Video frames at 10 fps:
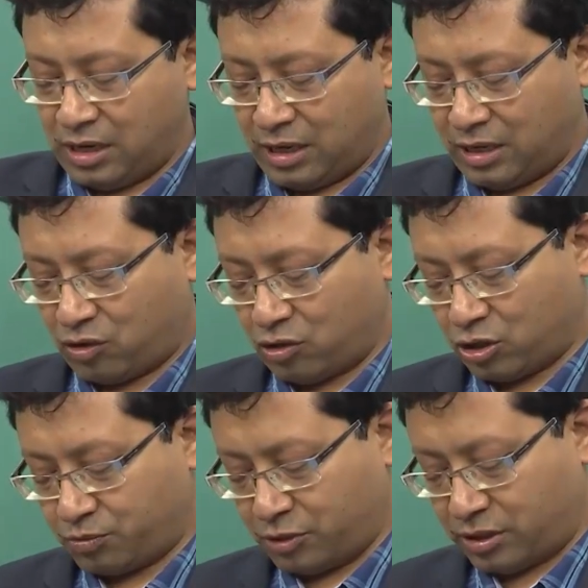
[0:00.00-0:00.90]
and
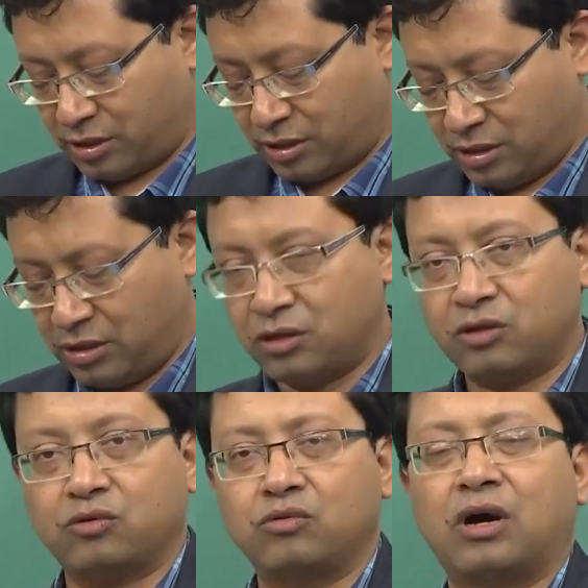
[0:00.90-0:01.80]
correspondingly
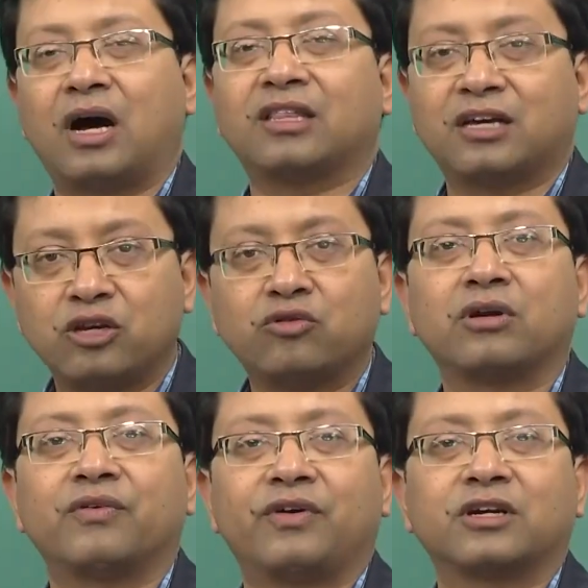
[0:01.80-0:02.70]
to other
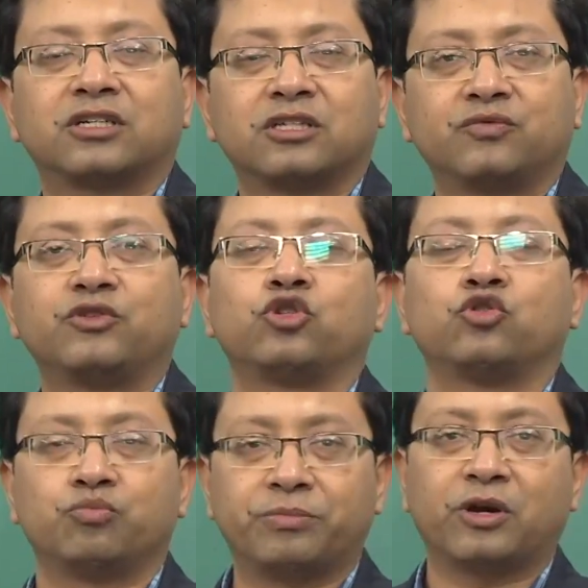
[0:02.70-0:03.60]
utility functions which
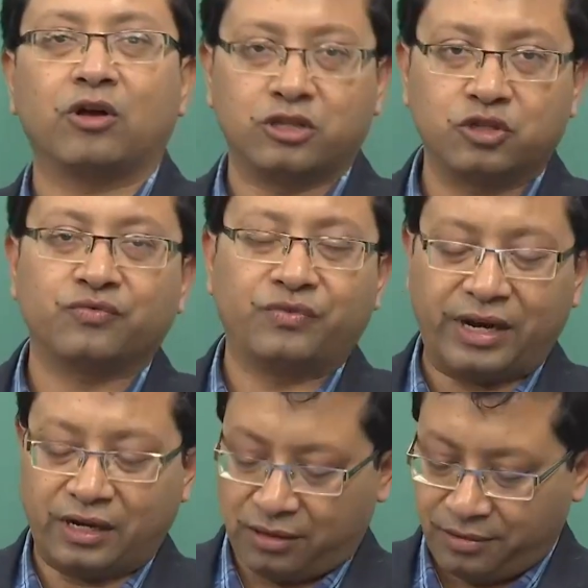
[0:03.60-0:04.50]
you may also
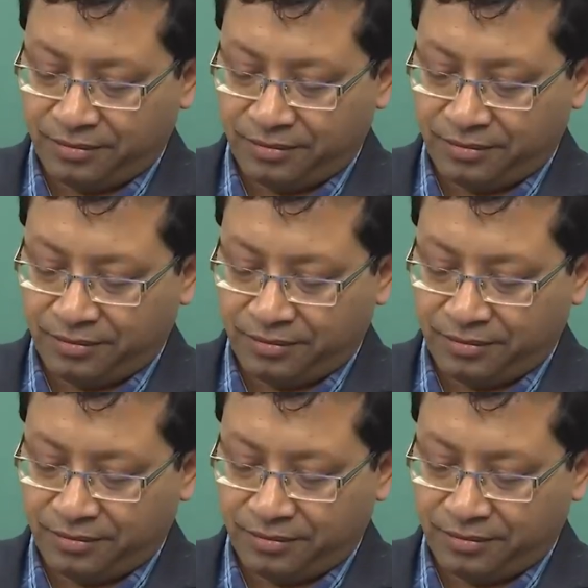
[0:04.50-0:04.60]
find.